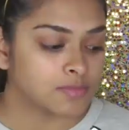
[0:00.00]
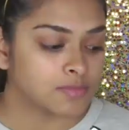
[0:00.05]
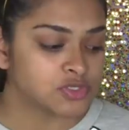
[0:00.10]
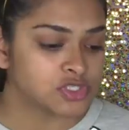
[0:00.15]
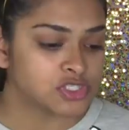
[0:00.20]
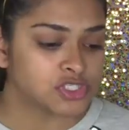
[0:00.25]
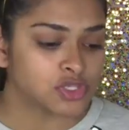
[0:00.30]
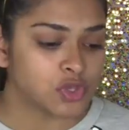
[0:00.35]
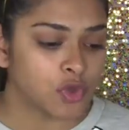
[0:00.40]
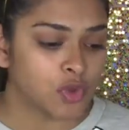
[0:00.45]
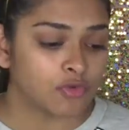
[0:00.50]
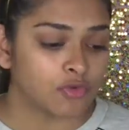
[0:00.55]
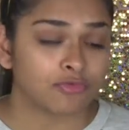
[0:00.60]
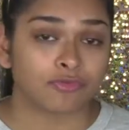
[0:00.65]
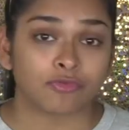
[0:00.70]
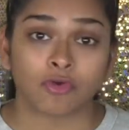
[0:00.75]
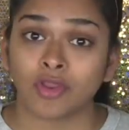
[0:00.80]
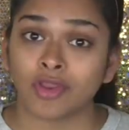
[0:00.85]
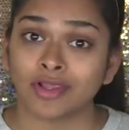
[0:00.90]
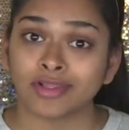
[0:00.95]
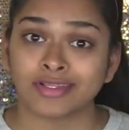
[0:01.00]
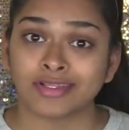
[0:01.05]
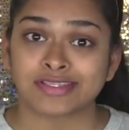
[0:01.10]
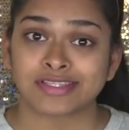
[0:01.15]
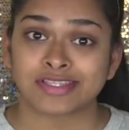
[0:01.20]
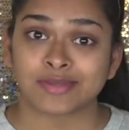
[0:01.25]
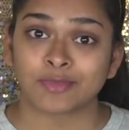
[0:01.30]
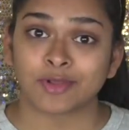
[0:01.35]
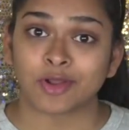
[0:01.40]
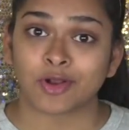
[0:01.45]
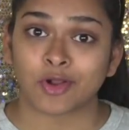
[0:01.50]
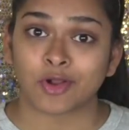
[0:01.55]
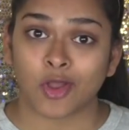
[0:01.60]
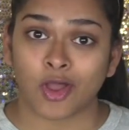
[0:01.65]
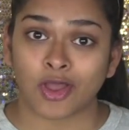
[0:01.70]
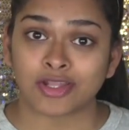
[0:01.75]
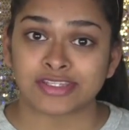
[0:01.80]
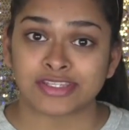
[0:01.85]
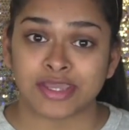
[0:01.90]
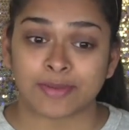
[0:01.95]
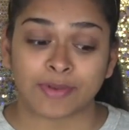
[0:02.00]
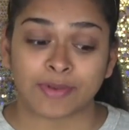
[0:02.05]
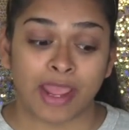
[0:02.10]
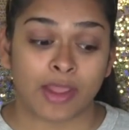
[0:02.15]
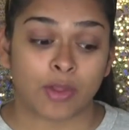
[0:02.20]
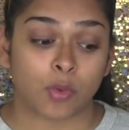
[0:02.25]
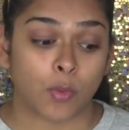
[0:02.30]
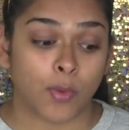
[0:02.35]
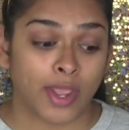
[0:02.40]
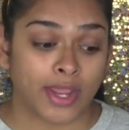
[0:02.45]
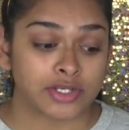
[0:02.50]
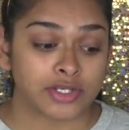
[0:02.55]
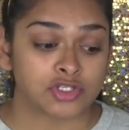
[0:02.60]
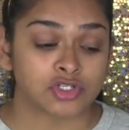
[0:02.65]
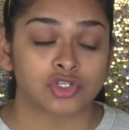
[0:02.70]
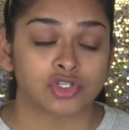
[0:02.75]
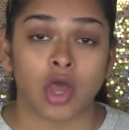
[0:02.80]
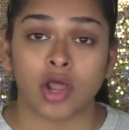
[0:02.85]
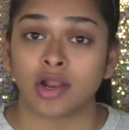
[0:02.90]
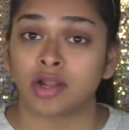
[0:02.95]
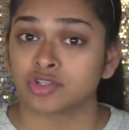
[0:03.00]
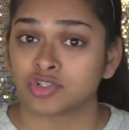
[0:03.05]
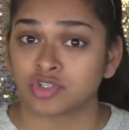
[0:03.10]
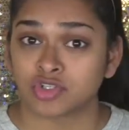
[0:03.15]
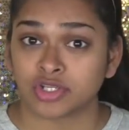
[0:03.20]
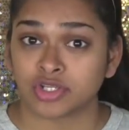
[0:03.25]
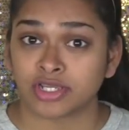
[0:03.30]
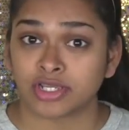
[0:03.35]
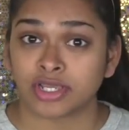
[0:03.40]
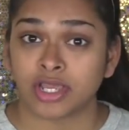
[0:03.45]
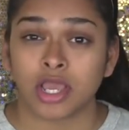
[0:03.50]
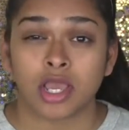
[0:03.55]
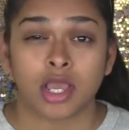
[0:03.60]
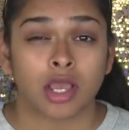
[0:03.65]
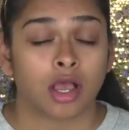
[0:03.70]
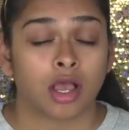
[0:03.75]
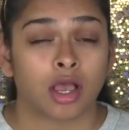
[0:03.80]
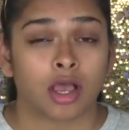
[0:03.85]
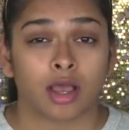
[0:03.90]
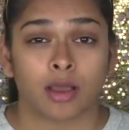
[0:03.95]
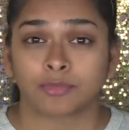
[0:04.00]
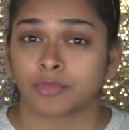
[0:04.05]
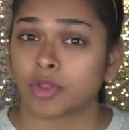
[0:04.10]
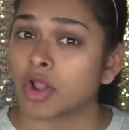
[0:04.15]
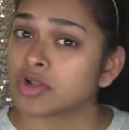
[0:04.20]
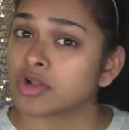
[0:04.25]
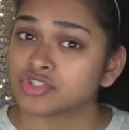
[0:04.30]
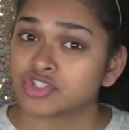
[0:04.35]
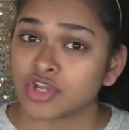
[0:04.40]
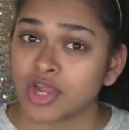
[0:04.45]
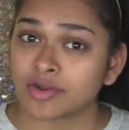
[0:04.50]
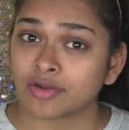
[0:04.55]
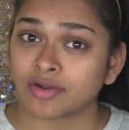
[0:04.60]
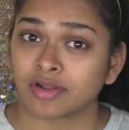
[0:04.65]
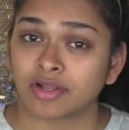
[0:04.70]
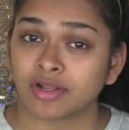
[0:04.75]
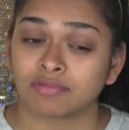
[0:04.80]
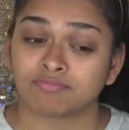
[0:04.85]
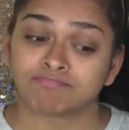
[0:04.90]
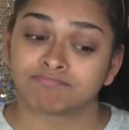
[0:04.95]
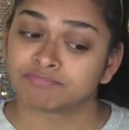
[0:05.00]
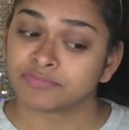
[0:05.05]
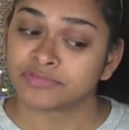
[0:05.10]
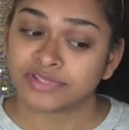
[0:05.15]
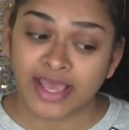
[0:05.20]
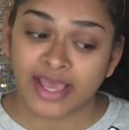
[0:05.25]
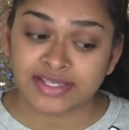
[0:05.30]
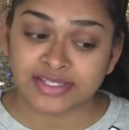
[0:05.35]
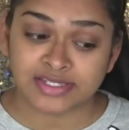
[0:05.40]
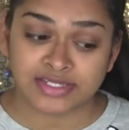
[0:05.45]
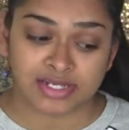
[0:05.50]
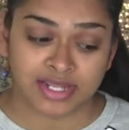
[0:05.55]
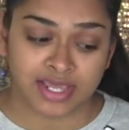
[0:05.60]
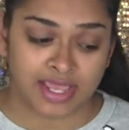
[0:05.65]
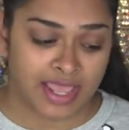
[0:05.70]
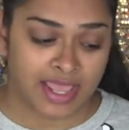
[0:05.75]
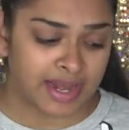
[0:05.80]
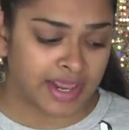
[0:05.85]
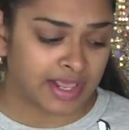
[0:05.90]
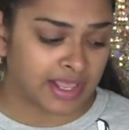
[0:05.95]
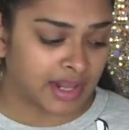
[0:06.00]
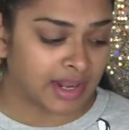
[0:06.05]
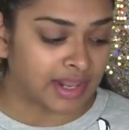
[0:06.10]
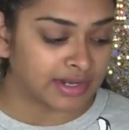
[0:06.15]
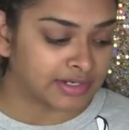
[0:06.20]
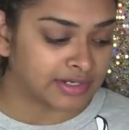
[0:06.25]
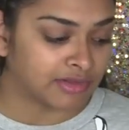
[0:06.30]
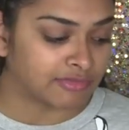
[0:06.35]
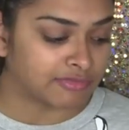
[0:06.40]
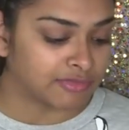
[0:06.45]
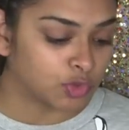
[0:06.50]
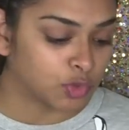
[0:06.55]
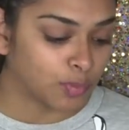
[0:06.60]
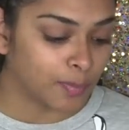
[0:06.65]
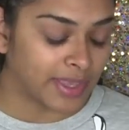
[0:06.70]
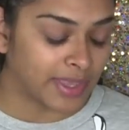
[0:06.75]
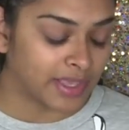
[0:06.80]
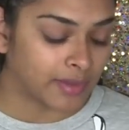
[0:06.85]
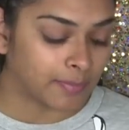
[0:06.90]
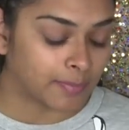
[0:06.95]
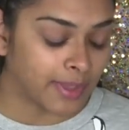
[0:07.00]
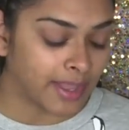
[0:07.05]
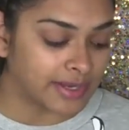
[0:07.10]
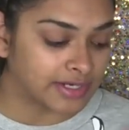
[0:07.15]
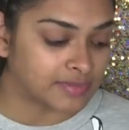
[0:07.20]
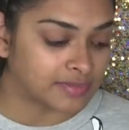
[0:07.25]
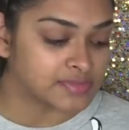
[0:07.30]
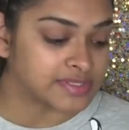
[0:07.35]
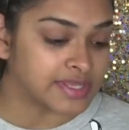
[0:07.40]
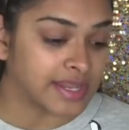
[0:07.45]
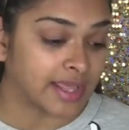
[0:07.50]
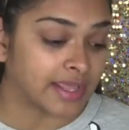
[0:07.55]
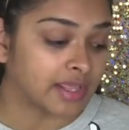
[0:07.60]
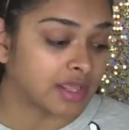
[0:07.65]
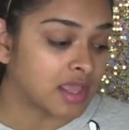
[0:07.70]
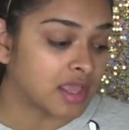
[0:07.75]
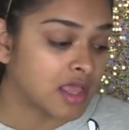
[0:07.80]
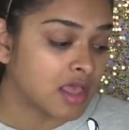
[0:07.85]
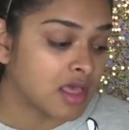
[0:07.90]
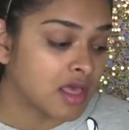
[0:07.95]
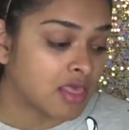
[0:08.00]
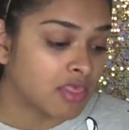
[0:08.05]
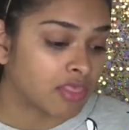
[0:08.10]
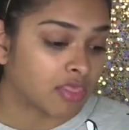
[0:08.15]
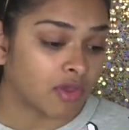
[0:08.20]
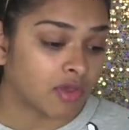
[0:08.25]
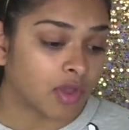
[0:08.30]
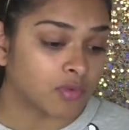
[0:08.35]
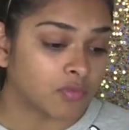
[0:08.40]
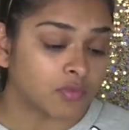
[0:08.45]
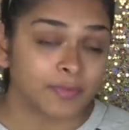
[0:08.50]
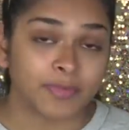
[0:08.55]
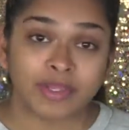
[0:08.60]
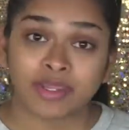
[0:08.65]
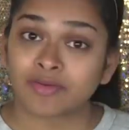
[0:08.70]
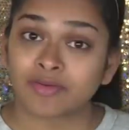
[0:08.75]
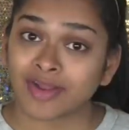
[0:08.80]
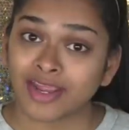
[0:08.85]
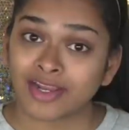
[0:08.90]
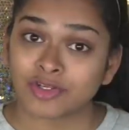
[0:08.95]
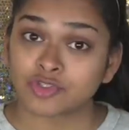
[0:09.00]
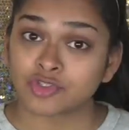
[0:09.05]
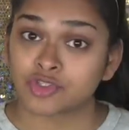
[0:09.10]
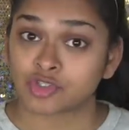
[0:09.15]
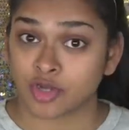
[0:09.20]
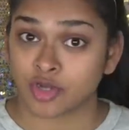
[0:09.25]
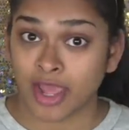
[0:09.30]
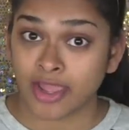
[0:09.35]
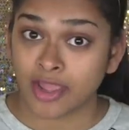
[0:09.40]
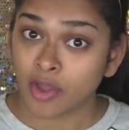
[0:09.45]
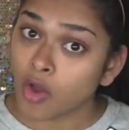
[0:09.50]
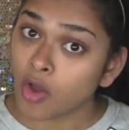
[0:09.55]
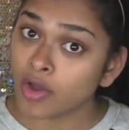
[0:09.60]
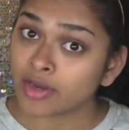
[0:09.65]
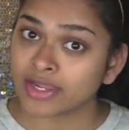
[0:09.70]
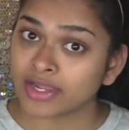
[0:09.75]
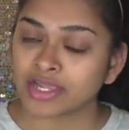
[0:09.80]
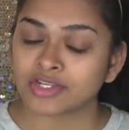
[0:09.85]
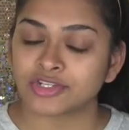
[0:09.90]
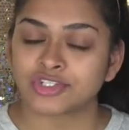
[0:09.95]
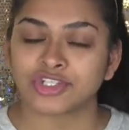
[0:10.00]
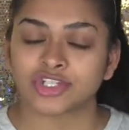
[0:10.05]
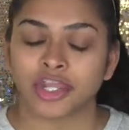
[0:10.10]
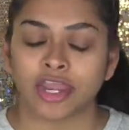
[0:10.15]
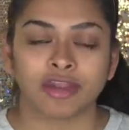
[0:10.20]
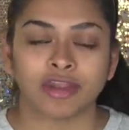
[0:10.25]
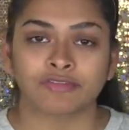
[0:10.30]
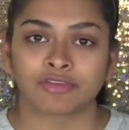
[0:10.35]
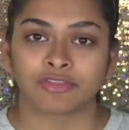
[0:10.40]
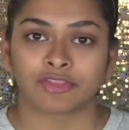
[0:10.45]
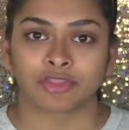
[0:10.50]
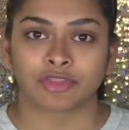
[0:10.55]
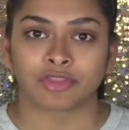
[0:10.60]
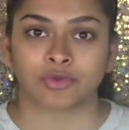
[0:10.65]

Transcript: So following the similar concept, I went to Dollar Tree, Dollar General yesterday, and I collected a few makeup items that I thought would be great to try on and share with